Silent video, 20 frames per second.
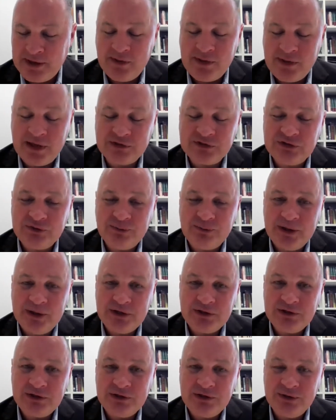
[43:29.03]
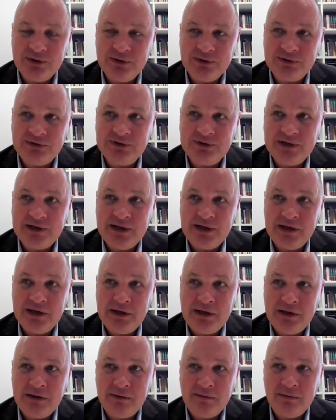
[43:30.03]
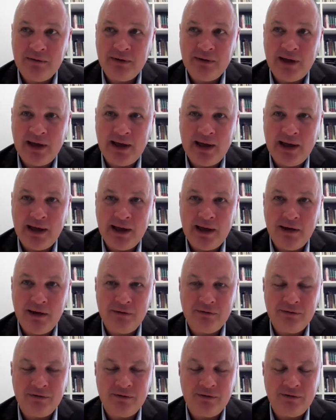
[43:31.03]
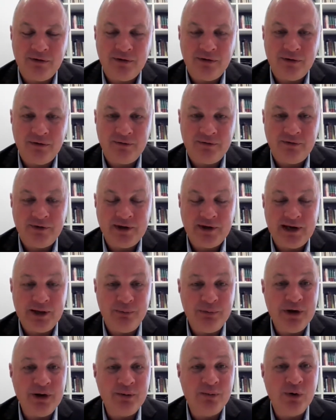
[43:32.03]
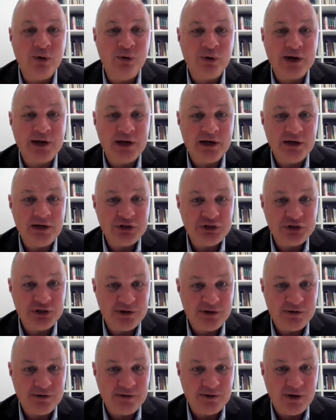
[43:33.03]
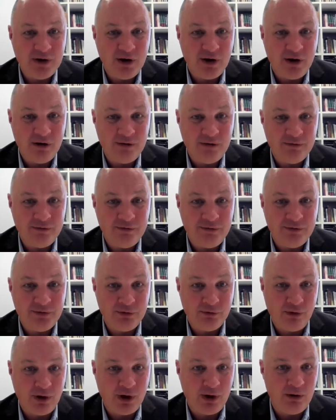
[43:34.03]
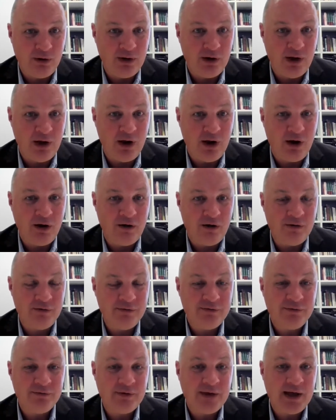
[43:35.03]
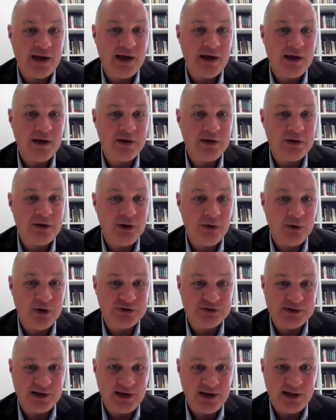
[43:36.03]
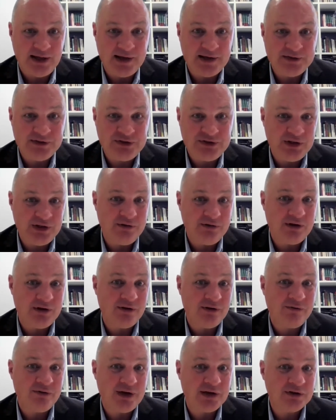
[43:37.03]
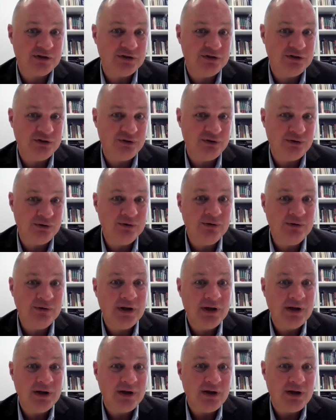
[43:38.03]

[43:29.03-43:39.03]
in that speech, you see fairly minimal recognition of the role of US allies in giving effect to